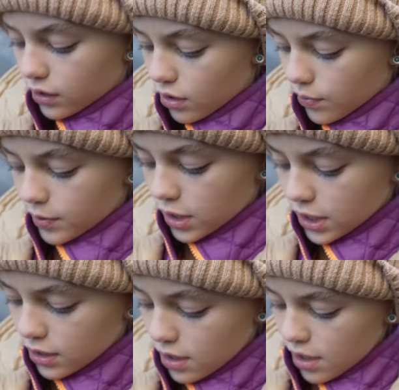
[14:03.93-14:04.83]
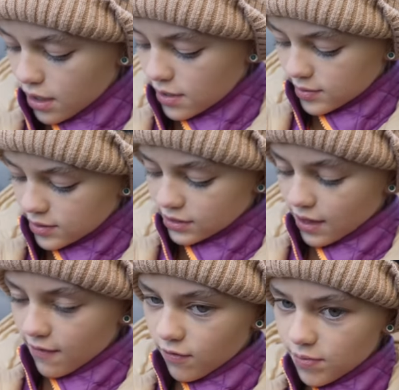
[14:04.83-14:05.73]
it open is because I
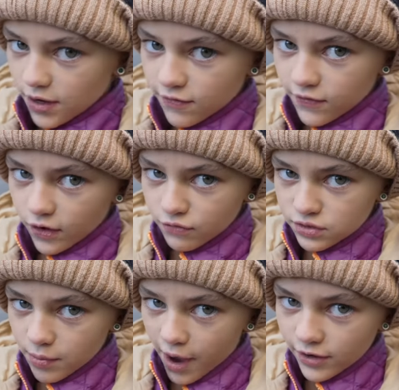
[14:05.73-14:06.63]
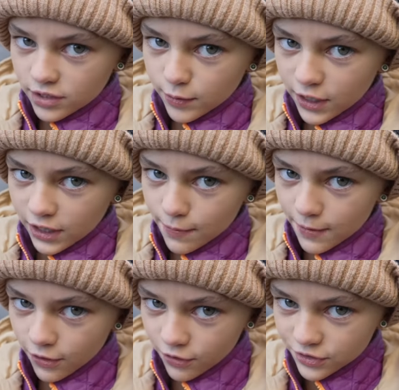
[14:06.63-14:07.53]
have a big fear of spiders being in the
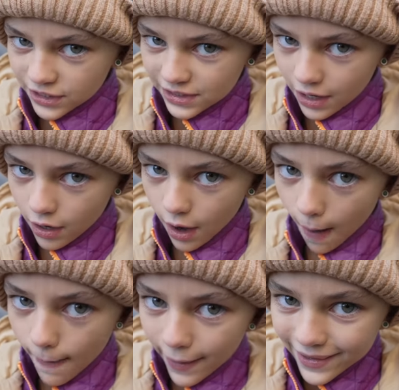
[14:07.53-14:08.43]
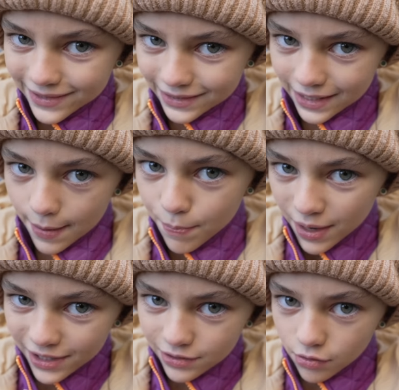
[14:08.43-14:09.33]
middle since I since I
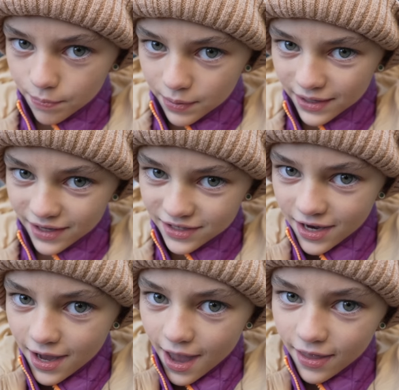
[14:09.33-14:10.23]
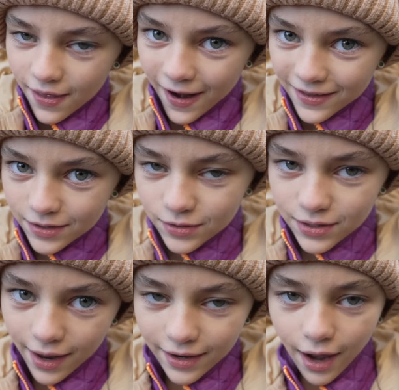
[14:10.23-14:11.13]
bit into a peach, and then I
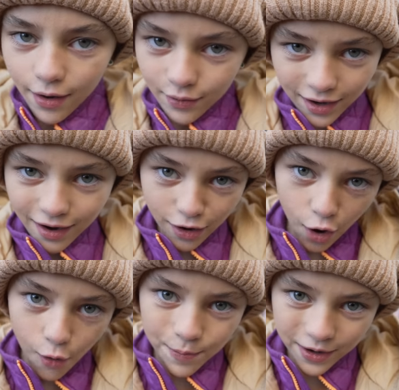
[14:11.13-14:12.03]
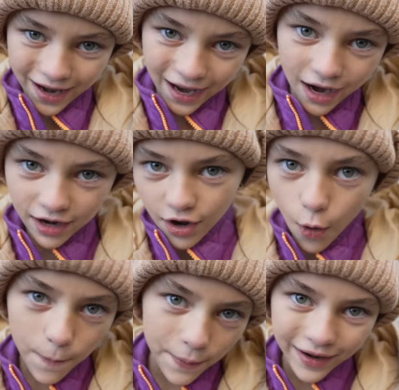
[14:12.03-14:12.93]
decided I want to cut it open. I cut it
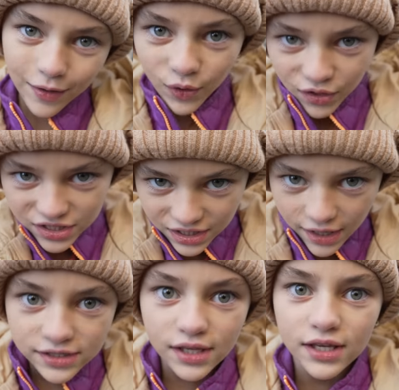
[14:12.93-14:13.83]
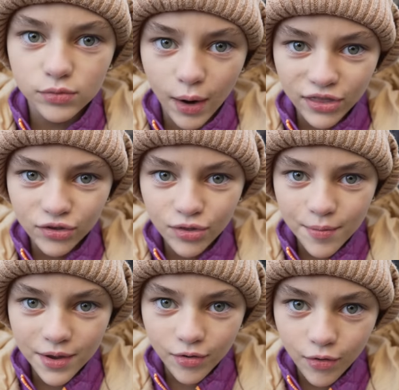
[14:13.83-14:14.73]
open, and went, I sliced right through the
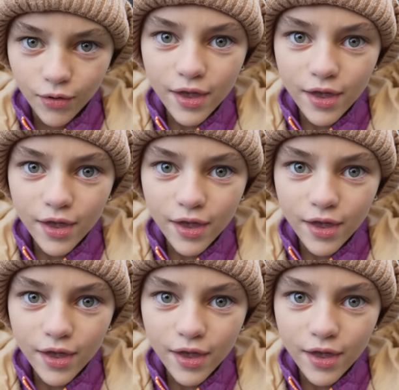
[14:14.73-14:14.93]
middle.